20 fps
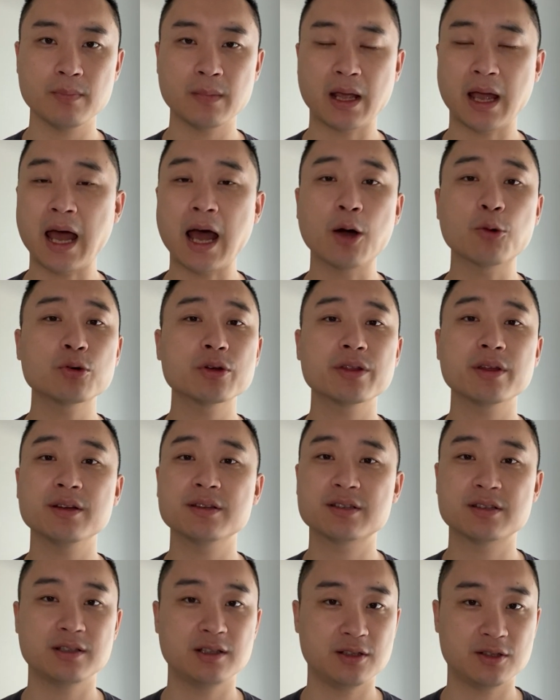how are they
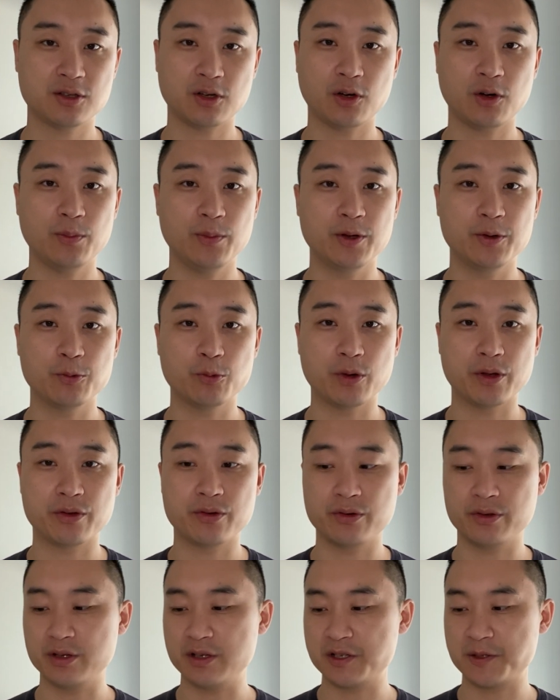to determine
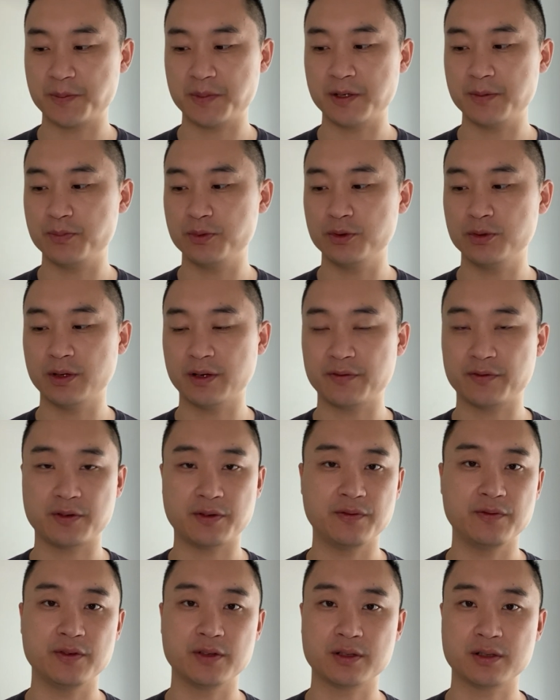whether these people have
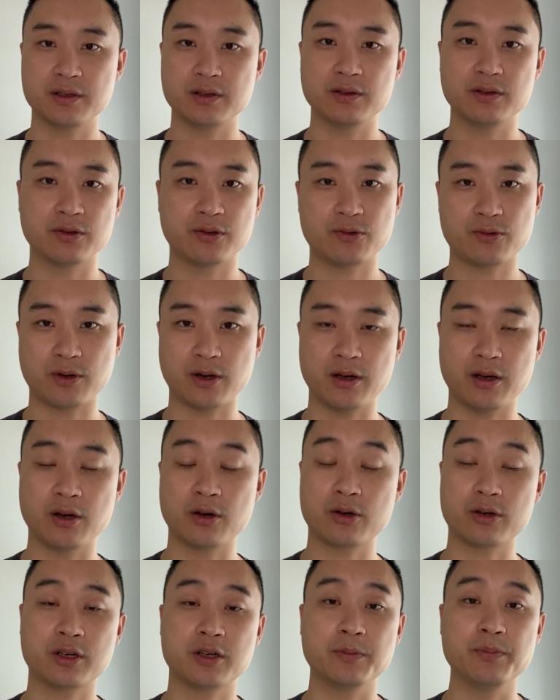committed
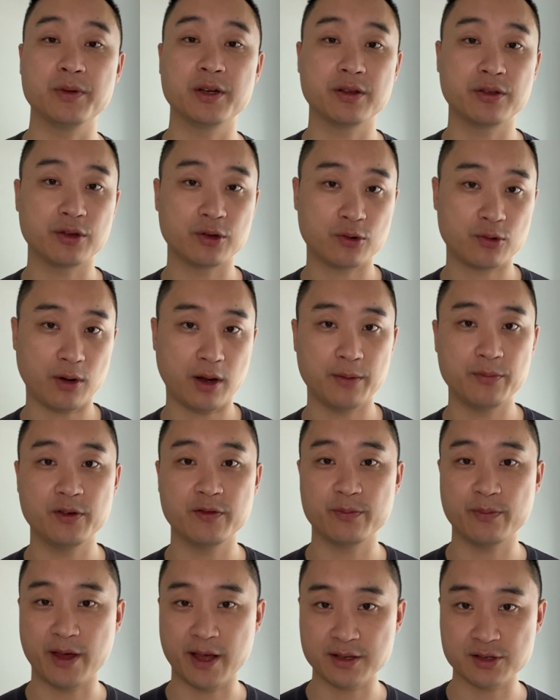the crime
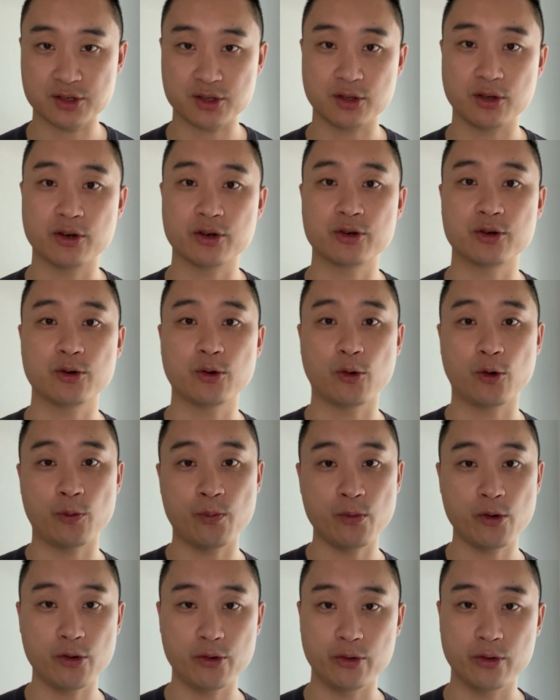of manslaughter or
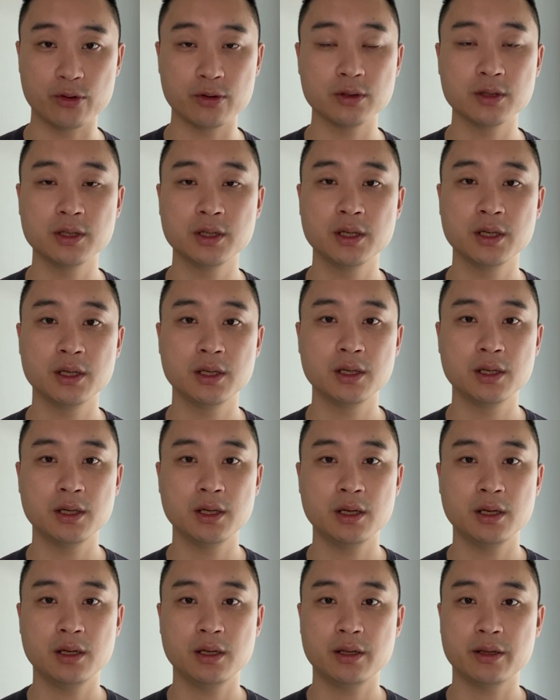murder?
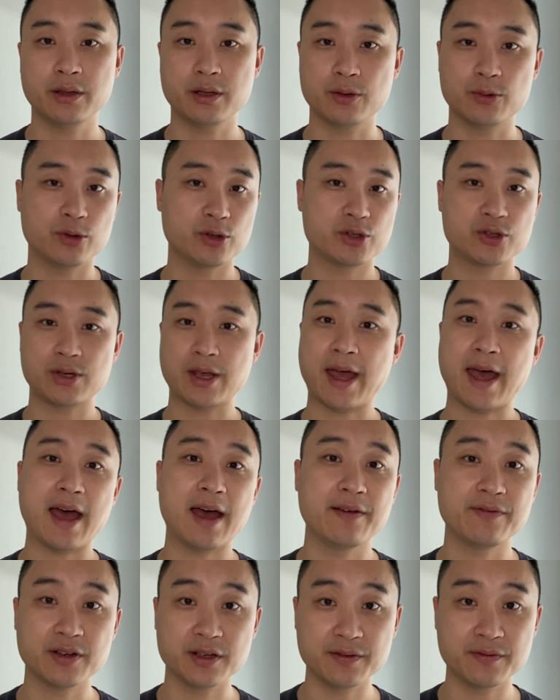They were to
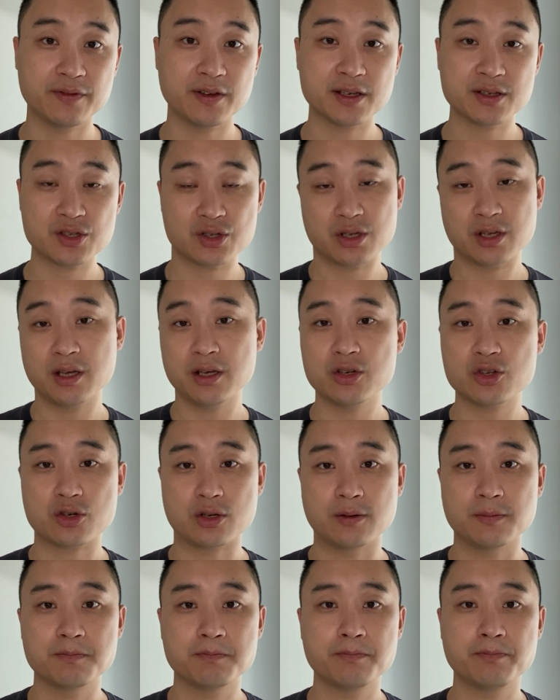have an
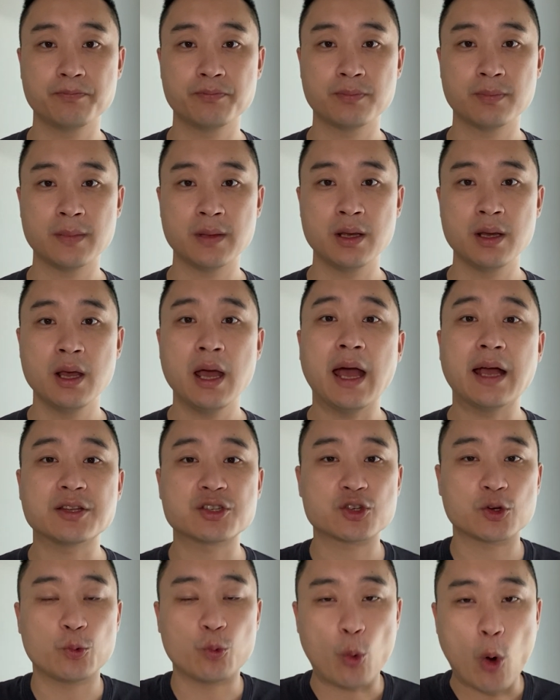investigation. And
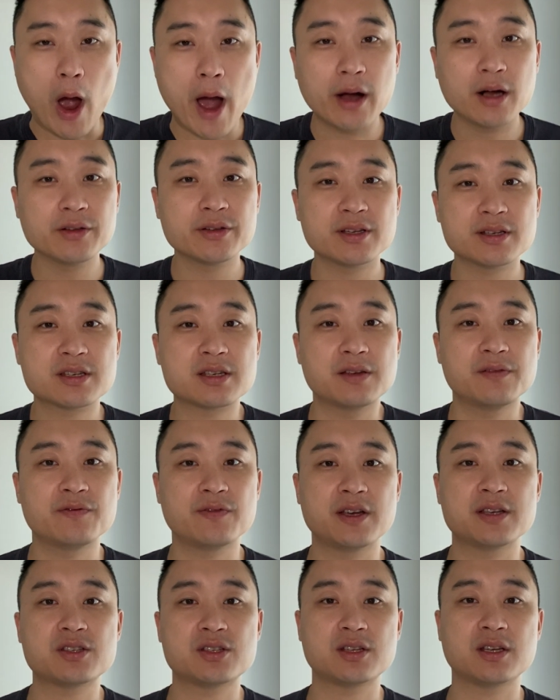so while this
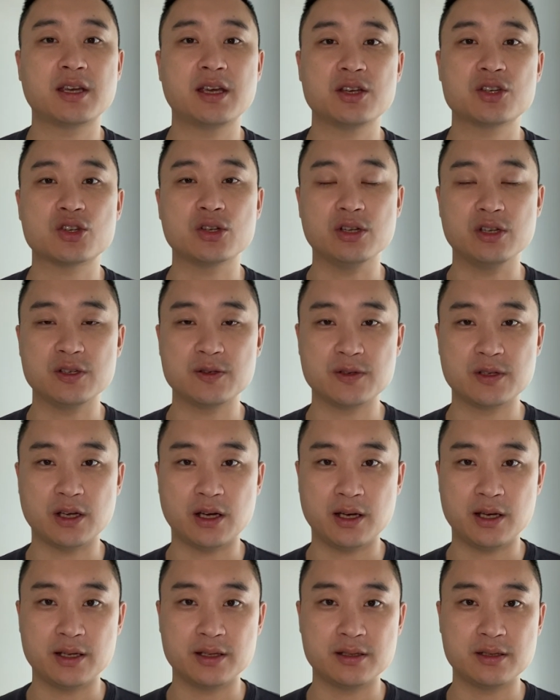investigation is
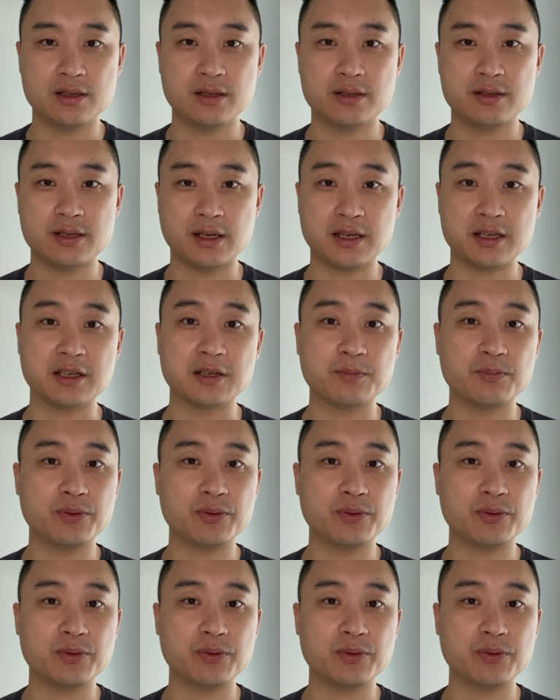taking